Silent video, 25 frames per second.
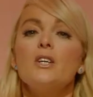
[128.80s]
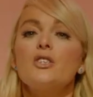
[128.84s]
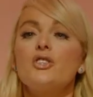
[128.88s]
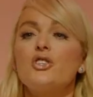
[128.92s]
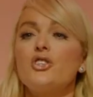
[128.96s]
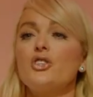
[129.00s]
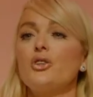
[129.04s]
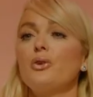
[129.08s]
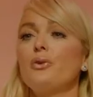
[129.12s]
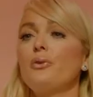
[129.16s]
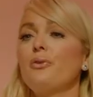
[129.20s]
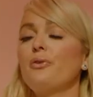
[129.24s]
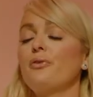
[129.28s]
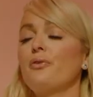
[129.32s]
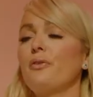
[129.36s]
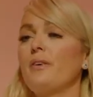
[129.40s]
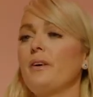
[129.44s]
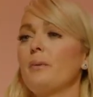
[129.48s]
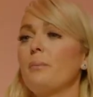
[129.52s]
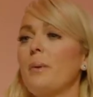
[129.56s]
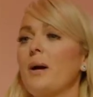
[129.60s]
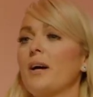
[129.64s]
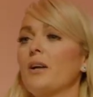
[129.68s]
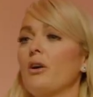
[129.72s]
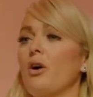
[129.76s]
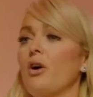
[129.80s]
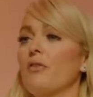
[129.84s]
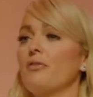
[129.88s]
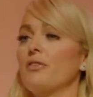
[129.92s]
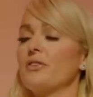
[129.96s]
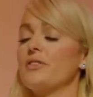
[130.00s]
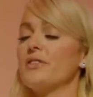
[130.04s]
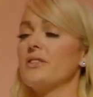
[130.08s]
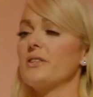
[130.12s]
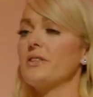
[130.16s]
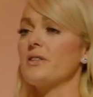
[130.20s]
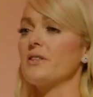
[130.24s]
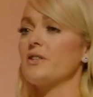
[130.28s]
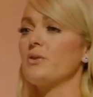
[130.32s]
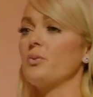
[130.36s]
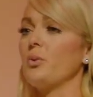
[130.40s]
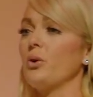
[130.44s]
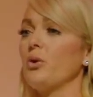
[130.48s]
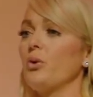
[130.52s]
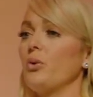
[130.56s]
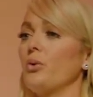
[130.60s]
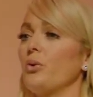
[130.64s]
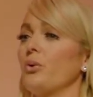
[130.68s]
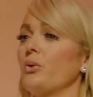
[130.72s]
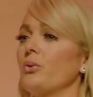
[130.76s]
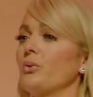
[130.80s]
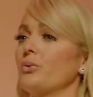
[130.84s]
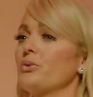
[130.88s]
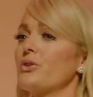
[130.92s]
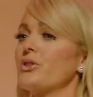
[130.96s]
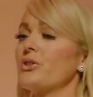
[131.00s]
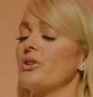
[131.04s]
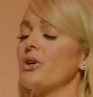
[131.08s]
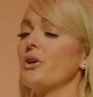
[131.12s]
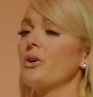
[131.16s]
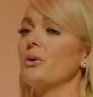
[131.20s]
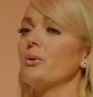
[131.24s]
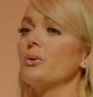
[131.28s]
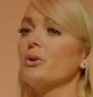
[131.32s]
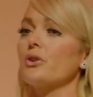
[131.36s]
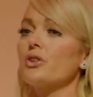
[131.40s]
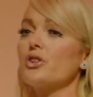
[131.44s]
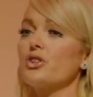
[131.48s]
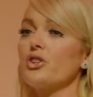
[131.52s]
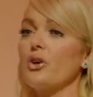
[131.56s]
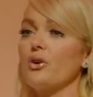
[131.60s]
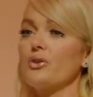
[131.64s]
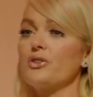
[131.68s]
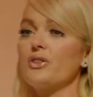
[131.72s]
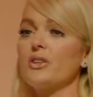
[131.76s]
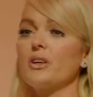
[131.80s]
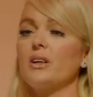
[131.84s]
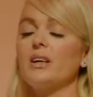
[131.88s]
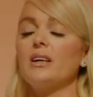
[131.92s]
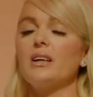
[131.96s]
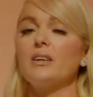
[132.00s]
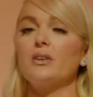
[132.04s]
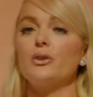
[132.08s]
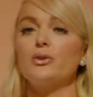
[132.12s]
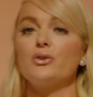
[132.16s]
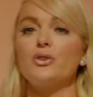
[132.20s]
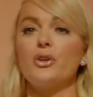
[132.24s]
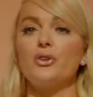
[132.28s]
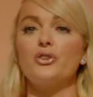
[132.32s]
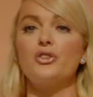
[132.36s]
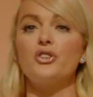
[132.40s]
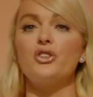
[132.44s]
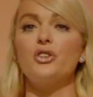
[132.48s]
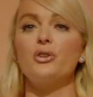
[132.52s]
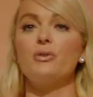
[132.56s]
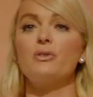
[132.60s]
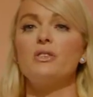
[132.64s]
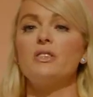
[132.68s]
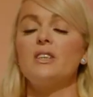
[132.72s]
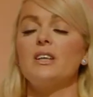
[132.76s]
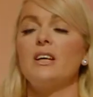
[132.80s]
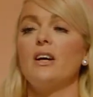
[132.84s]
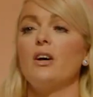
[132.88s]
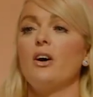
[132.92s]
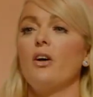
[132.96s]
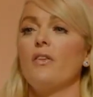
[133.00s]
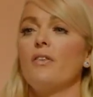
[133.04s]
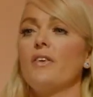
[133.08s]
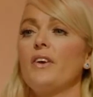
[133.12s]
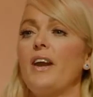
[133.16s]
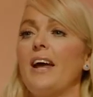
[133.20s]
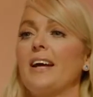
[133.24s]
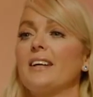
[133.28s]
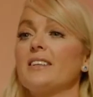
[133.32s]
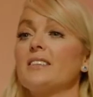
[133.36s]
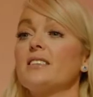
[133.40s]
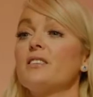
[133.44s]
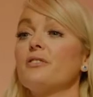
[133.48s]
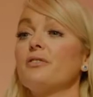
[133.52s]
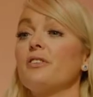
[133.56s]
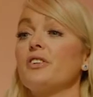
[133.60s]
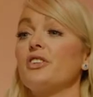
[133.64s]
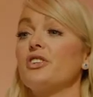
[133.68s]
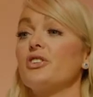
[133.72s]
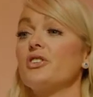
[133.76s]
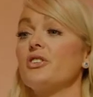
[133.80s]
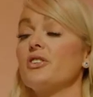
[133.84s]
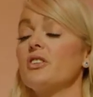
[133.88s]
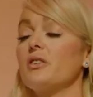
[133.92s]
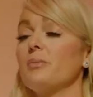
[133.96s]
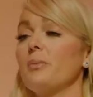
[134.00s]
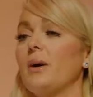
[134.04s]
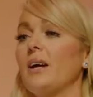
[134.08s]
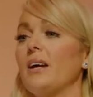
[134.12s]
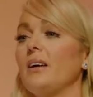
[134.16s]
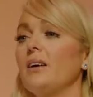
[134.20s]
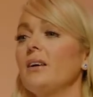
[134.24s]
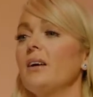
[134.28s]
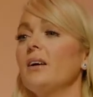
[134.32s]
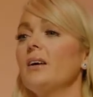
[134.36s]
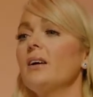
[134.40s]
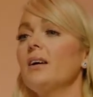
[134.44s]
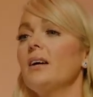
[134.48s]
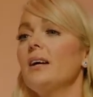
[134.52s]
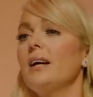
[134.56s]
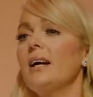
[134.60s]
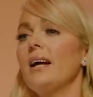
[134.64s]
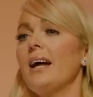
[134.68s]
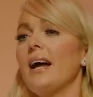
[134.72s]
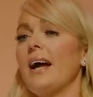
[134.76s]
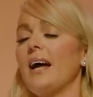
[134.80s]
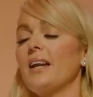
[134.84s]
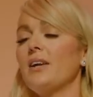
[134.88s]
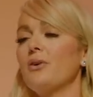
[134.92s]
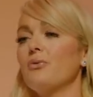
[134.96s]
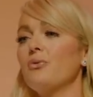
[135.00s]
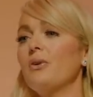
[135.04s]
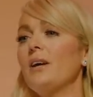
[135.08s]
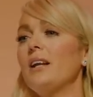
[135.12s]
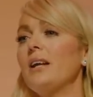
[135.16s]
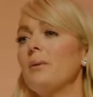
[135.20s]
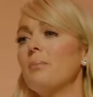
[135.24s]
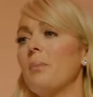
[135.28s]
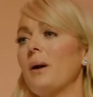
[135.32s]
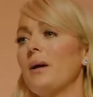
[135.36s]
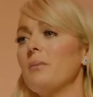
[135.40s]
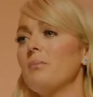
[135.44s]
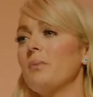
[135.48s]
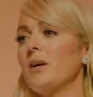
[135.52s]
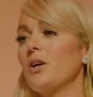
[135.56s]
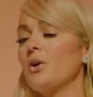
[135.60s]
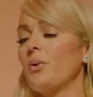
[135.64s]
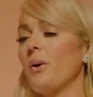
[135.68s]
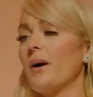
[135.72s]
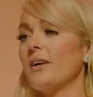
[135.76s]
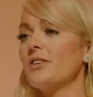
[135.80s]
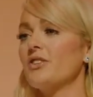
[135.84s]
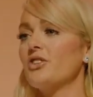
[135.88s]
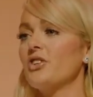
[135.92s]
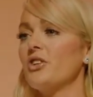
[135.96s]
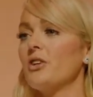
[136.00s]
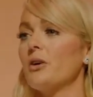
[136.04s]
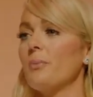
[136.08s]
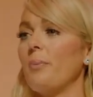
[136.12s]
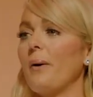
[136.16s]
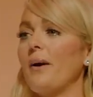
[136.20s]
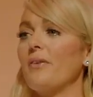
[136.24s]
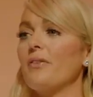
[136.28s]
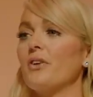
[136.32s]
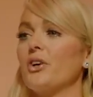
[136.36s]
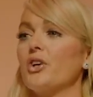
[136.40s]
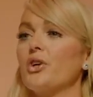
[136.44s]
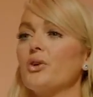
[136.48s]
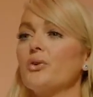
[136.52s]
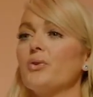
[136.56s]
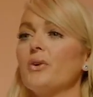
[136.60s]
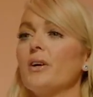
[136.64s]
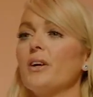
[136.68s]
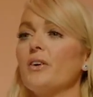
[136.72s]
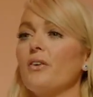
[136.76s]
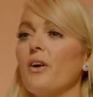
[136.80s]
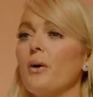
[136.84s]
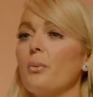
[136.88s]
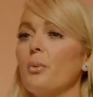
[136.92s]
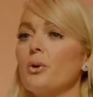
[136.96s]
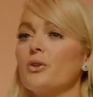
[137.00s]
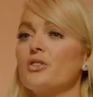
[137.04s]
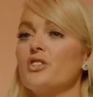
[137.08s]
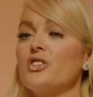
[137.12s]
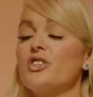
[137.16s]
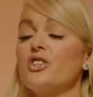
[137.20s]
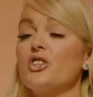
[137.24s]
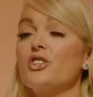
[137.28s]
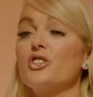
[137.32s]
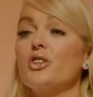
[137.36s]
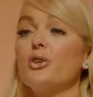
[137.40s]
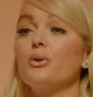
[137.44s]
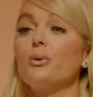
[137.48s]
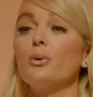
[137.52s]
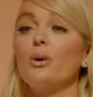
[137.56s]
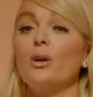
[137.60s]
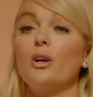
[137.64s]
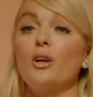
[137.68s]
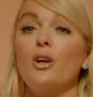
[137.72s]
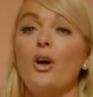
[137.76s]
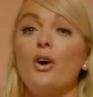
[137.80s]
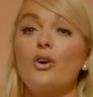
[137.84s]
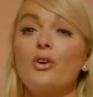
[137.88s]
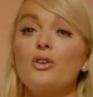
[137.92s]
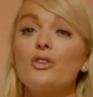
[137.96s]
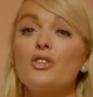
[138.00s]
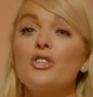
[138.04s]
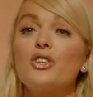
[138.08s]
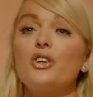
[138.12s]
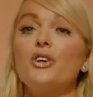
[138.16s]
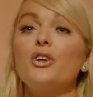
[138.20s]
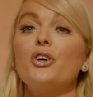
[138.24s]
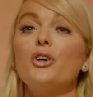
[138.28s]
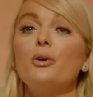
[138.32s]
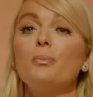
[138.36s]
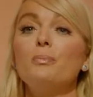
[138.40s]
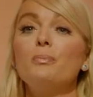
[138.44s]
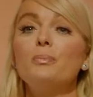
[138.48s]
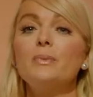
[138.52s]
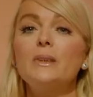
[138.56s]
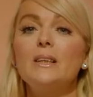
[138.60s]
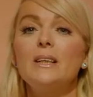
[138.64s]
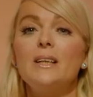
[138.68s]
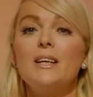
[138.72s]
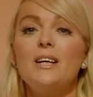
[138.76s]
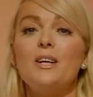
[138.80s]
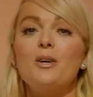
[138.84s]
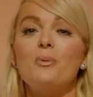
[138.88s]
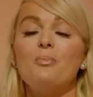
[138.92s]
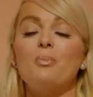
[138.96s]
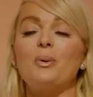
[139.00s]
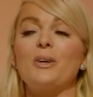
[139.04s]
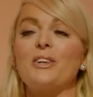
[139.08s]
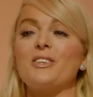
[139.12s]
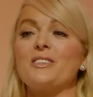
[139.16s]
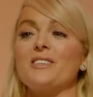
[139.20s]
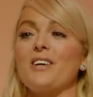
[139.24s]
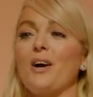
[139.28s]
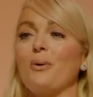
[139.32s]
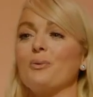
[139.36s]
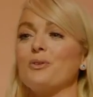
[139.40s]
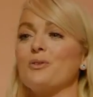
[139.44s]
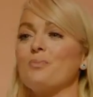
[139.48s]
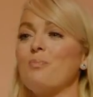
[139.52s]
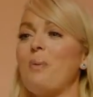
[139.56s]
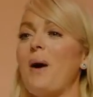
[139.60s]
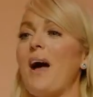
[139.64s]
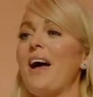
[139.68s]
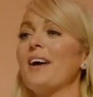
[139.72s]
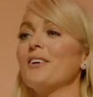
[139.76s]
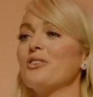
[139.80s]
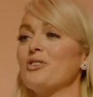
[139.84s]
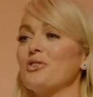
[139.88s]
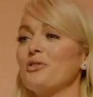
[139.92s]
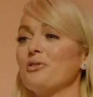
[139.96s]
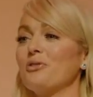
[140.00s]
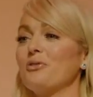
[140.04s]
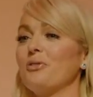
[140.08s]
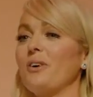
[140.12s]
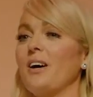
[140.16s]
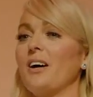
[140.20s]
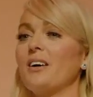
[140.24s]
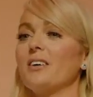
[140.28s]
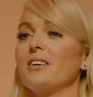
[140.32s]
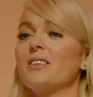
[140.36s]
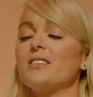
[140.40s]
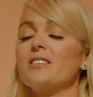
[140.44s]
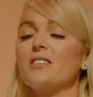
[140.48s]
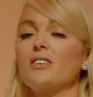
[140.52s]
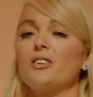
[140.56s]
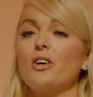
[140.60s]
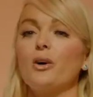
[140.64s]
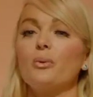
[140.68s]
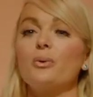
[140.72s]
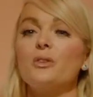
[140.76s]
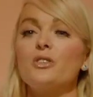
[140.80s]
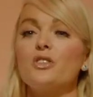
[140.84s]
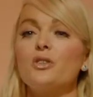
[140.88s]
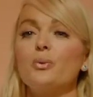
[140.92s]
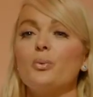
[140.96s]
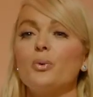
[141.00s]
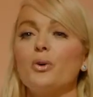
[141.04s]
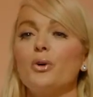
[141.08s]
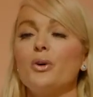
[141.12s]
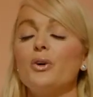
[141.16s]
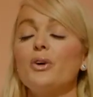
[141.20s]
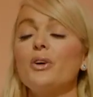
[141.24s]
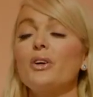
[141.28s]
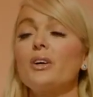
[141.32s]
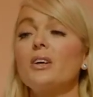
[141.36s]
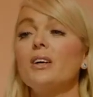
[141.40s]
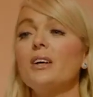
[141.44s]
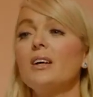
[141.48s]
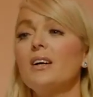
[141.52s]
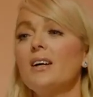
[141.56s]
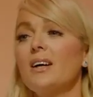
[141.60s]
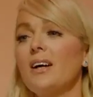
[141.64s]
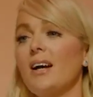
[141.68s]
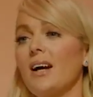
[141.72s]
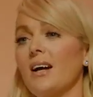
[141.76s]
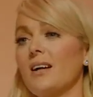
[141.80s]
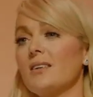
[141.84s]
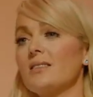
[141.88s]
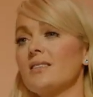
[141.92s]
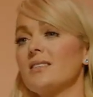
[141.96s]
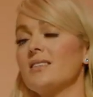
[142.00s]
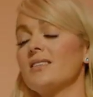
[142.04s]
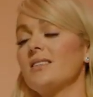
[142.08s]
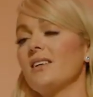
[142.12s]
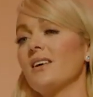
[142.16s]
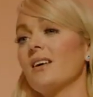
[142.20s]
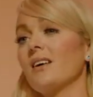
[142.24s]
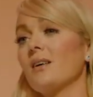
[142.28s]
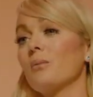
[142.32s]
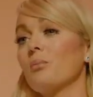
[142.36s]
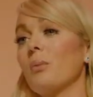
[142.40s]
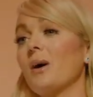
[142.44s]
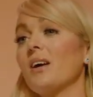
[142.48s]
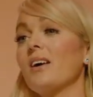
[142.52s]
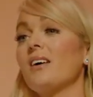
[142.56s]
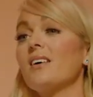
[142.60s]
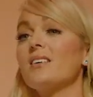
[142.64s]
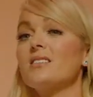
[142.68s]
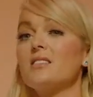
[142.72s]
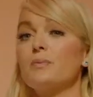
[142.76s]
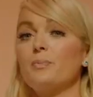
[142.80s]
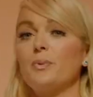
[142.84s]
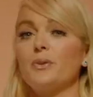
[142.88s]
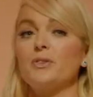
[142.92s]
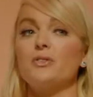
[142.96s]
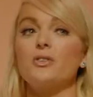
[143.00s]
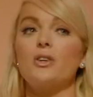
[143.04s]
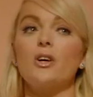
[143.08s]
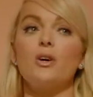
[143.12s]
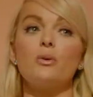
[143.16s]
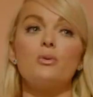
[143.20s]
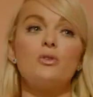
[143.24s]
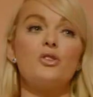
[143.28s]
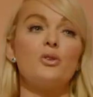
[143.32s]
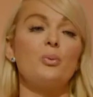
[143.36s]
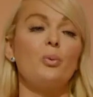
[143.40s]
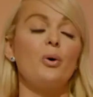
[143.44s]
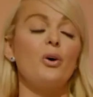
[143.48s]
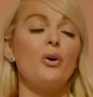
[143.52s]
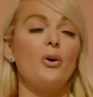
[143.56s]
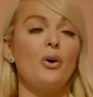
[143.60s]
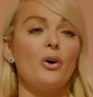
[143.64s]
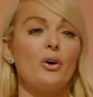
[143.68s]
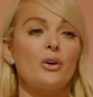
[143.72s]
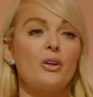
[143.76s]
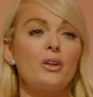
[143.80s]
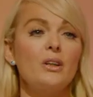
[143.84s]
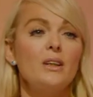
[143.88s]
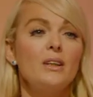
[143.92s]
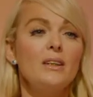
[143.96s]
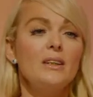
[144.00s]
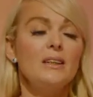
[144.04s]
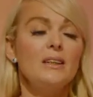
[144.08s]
Two female officers were also shot and killed on duty on the next division to me. And it really made me question about the career I wanted to do long term, because I was petrified going to work and seeing my husband go to work.